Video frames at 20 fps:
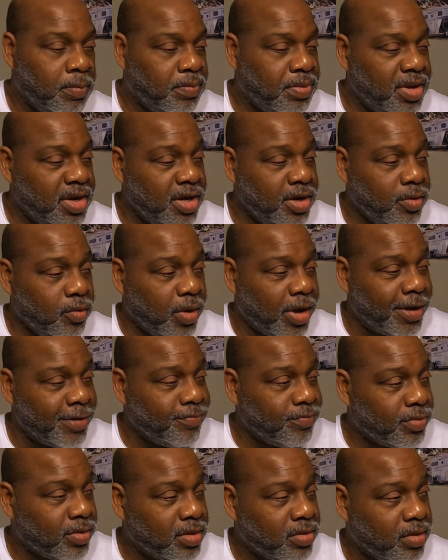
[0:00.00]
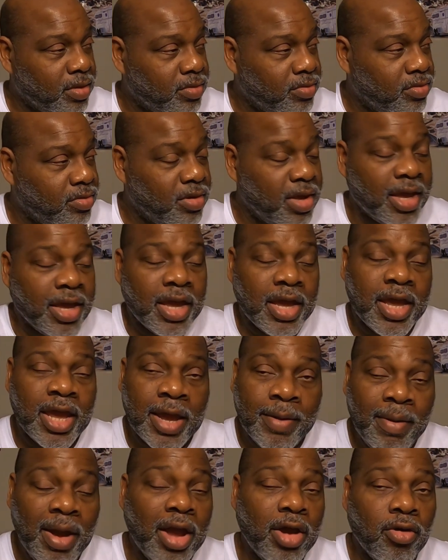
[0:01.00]
But anyway,
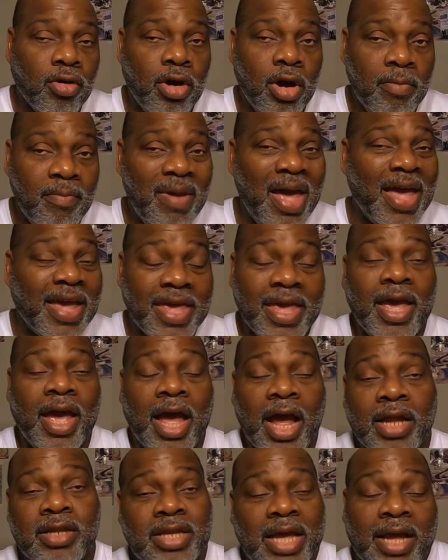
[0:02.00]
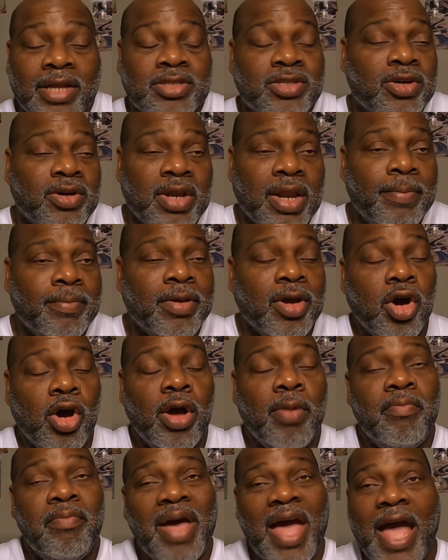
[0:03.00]
am I going back? Yeah, I, I told them I'm
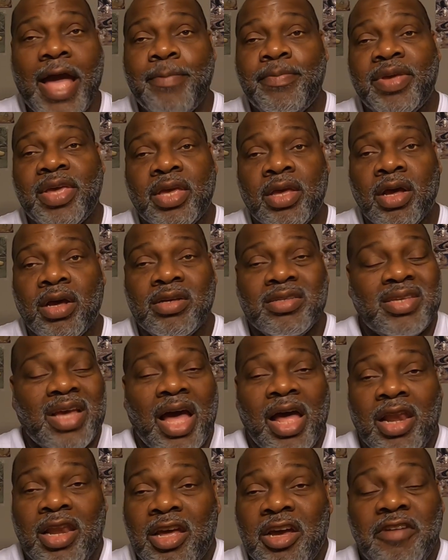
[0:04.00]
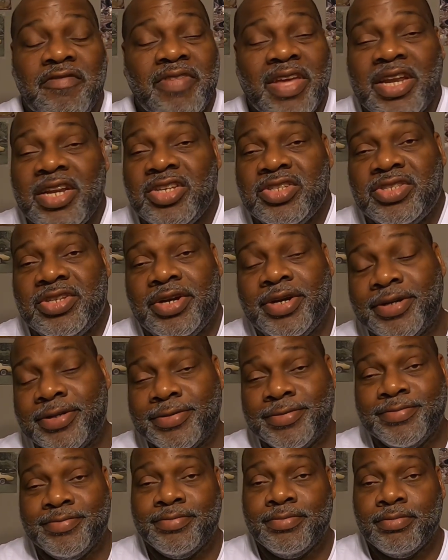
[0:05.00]
going back because I love their
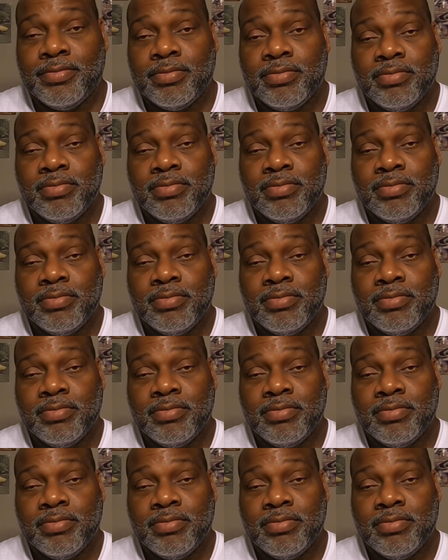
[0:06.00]
dessert.